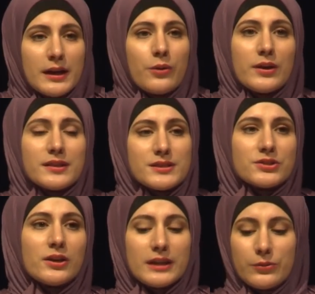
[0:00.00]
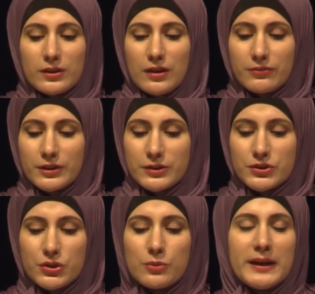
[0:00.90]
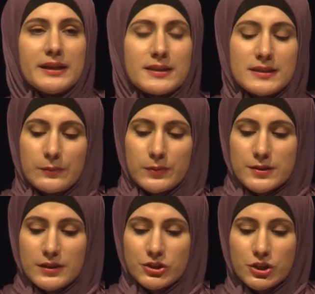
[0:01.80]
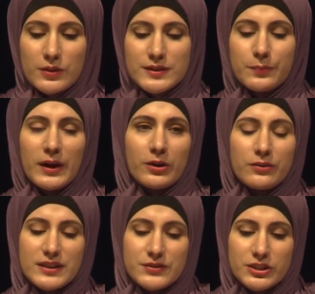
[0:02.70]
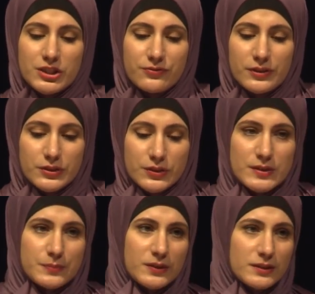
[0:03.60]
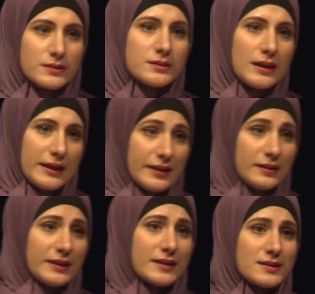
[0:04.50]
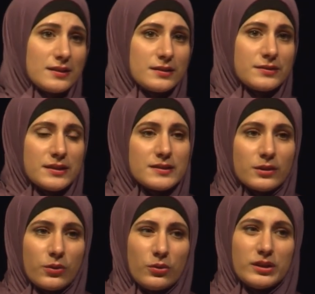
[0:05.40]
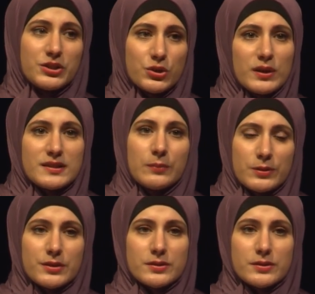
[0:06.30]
Now, in this talk, I will cover two main examples that show us the power of SVG filters, but again, like I said, these are only two examples.